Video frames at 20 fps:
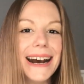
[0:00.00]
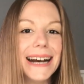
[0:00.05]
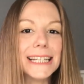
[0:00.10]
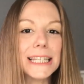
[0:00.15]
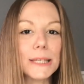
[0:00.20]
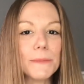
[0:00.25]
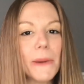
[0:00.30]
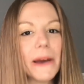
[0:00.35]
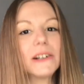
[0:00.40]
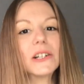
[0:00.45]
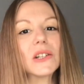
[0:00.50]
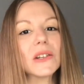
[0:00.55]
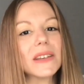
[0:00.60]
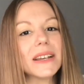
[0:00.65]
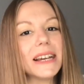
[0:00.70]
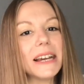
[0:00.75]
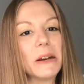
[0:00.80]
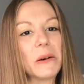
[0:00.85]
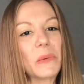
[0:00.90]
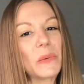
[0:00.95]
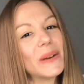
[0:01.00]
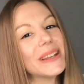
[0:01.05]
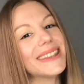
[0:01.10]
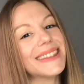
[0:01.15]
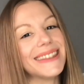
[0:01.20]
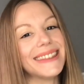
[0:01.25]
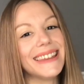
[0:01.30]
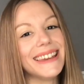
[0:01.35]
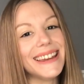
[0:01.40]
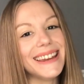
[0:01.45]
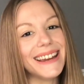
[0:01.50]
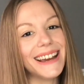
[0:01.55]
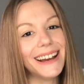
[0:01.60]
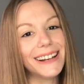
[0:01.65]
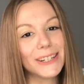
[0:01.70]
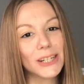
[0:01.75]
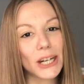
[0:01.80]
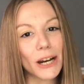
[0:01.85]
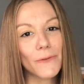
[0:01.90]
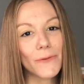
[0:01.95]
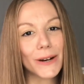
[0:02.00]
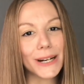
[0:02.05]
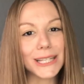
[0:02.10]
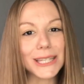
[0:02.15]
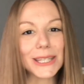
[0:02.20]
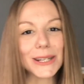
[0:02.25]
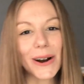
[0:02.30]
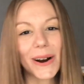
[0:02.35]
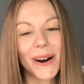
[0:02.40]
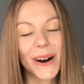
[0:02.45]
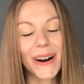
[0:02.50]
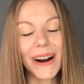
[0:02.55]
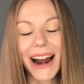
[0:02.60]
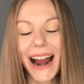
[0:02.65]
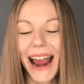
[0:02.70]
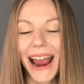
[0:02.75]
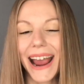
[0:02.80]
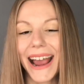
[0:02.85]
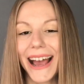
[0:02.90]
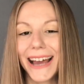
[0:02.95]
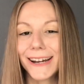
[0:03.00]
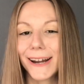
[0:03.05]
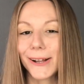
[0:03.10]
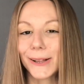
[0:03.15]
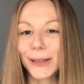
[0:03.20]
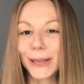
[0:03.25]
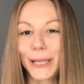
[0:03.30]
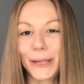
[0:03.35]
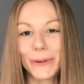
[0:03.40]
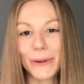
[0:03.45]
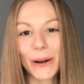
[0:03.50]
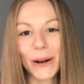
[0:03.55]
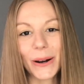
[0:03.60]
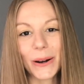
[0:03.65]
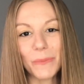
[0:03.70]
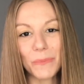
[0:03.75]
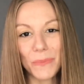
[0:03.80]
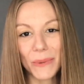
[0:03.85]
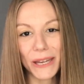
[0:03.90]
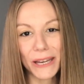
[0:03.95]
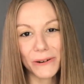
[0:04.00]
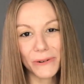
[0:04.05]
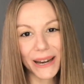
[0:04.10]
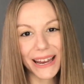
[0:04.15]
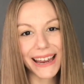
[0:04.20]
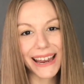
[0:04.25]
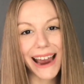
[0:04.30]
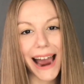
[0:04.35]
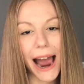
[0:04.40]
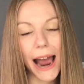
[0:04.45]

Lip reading: especially with the Jeffree Star and Lunar Beauty.